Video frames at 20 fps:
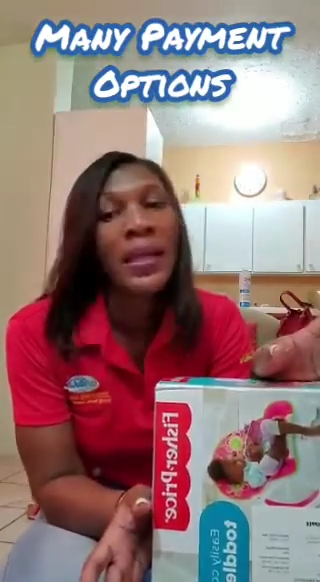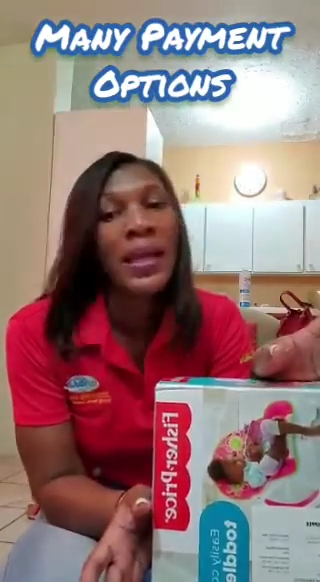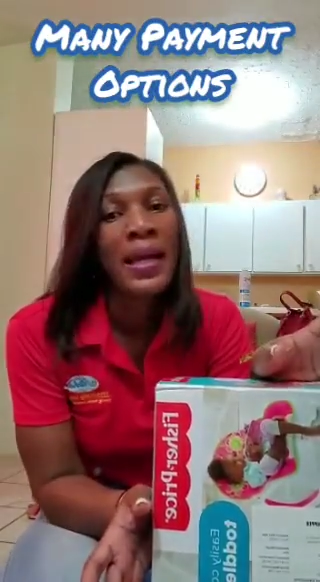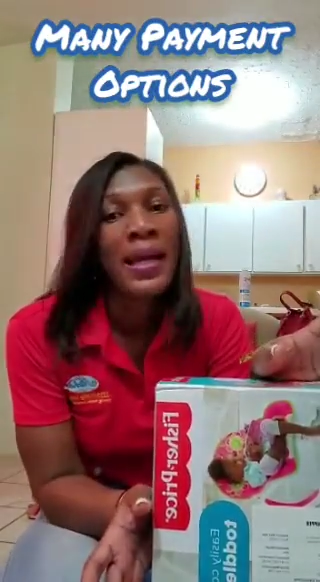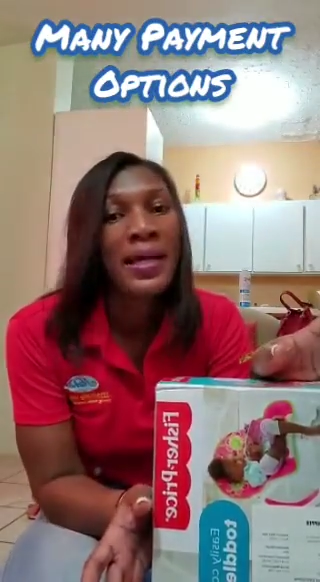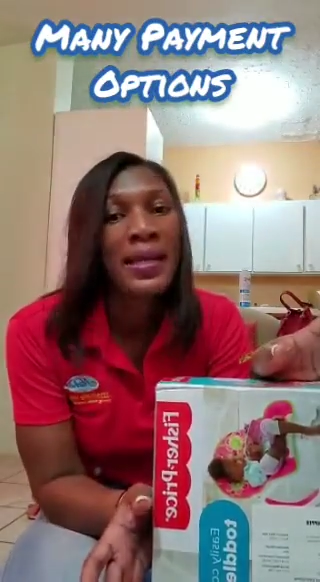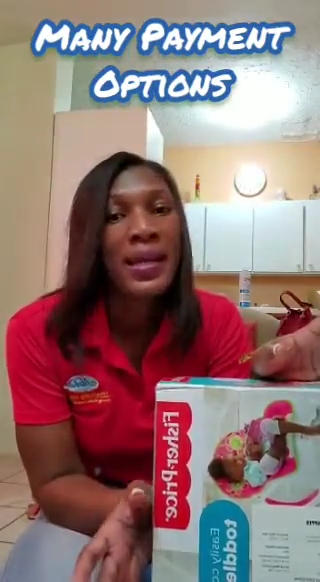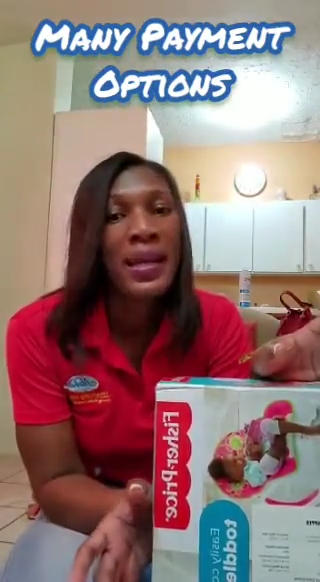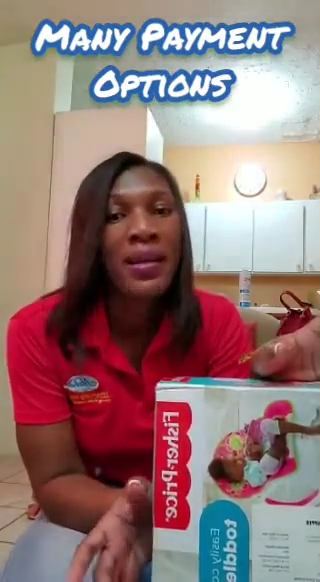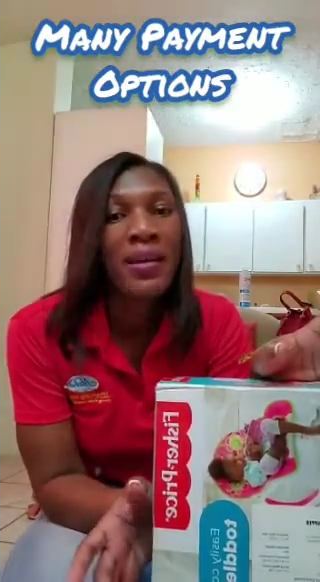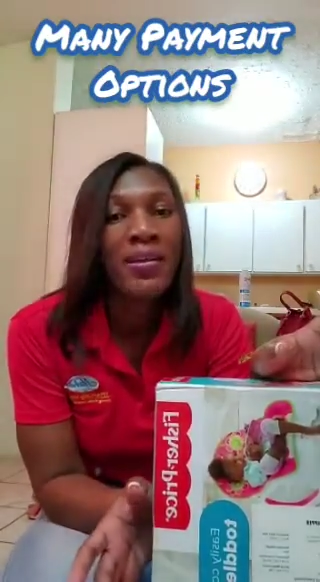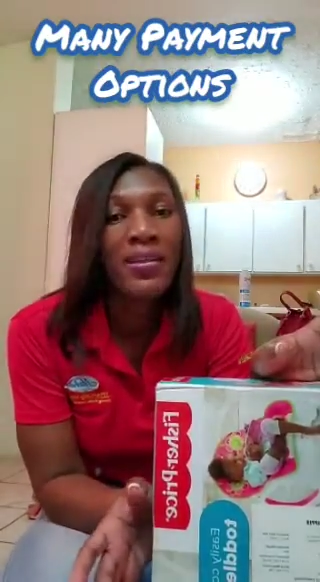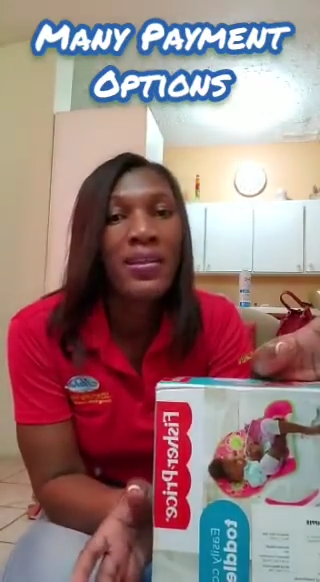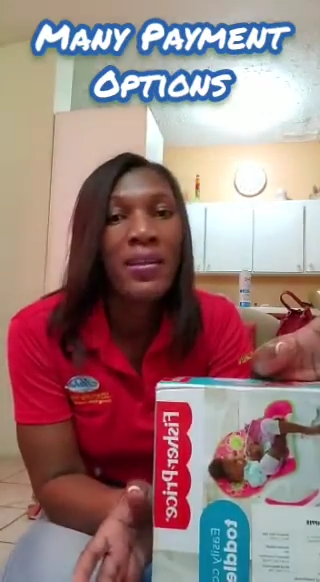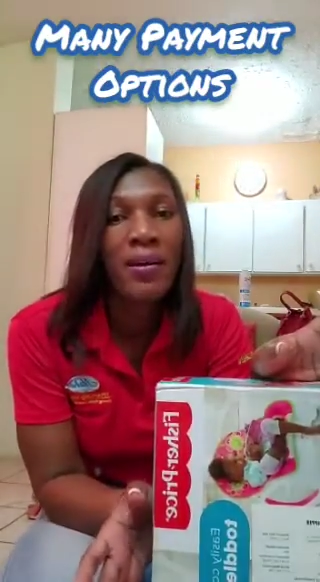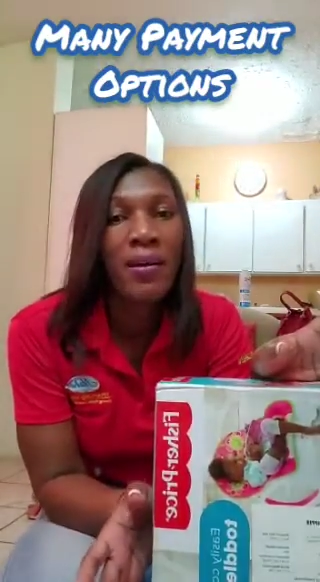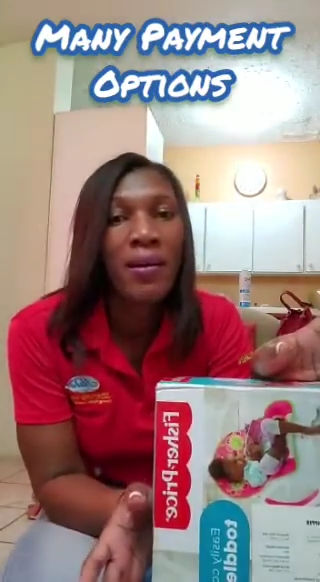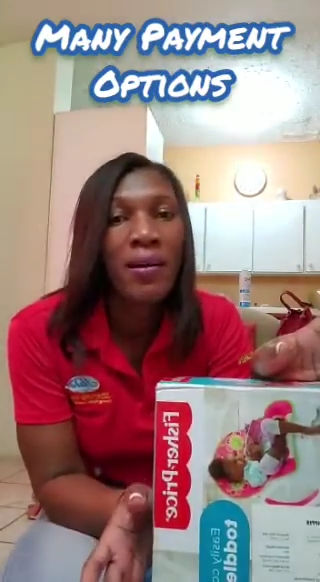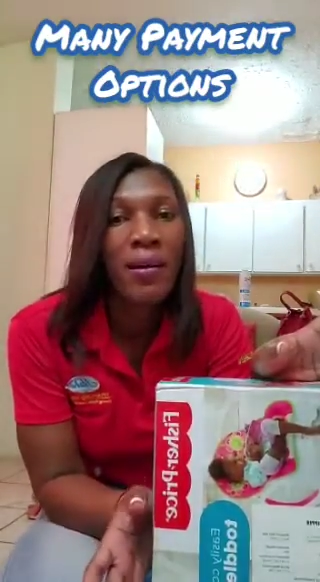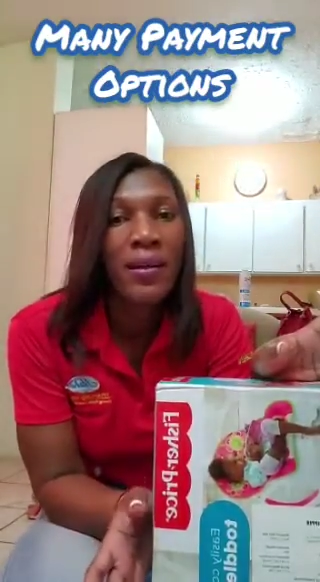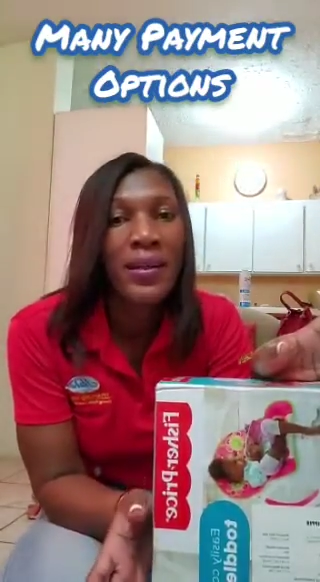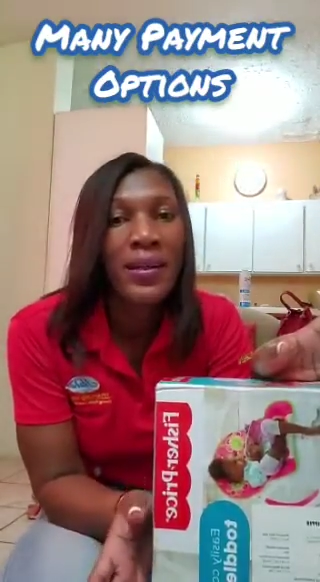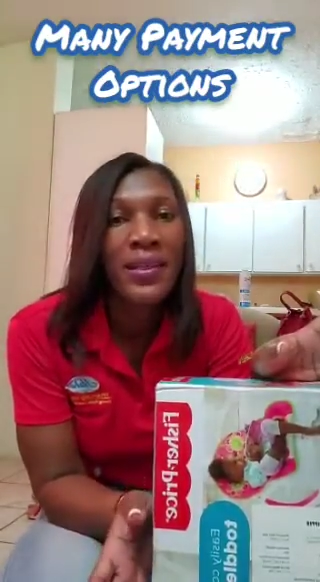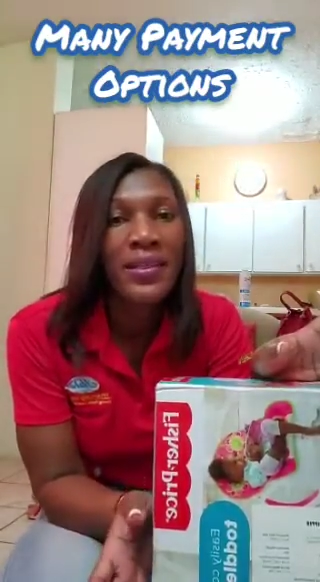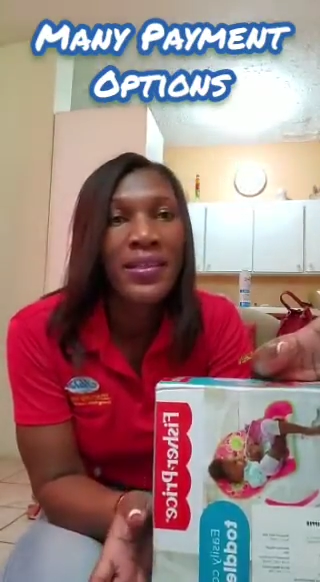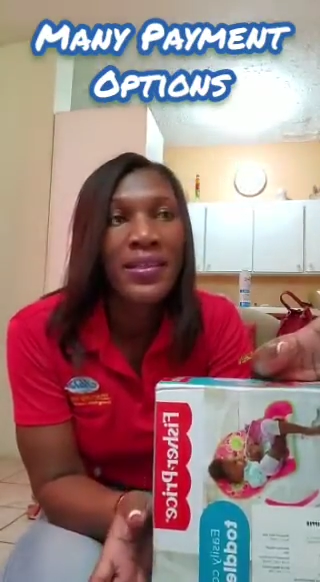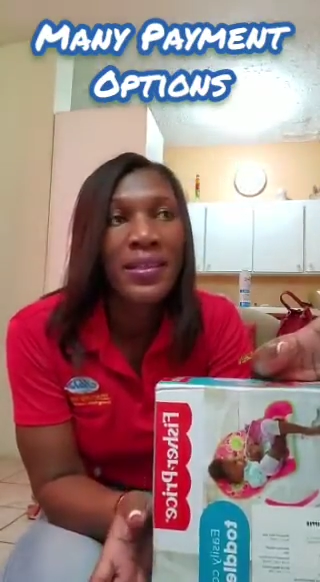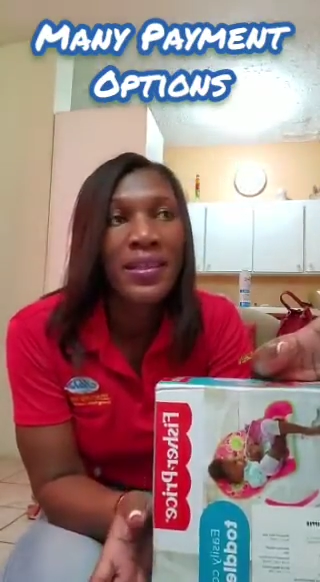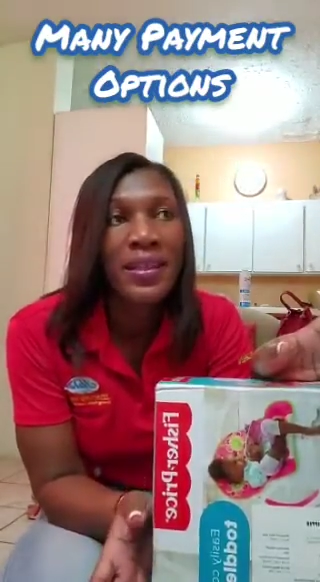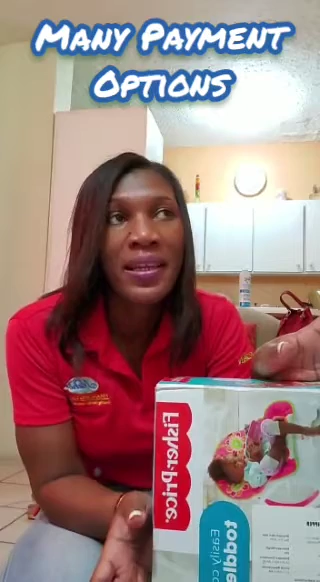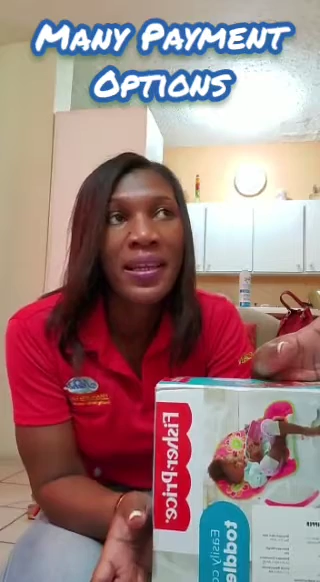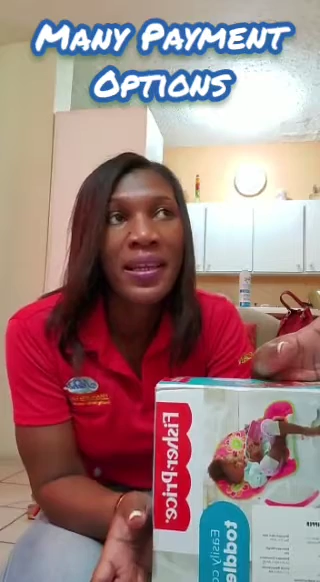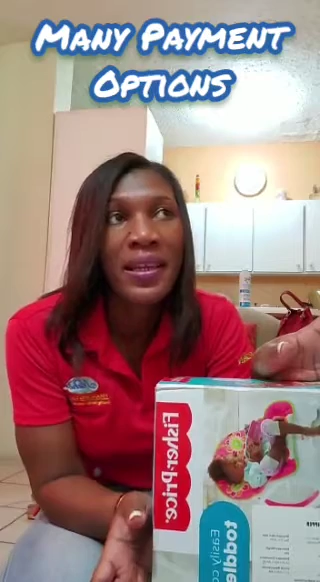And I got a call yesterday,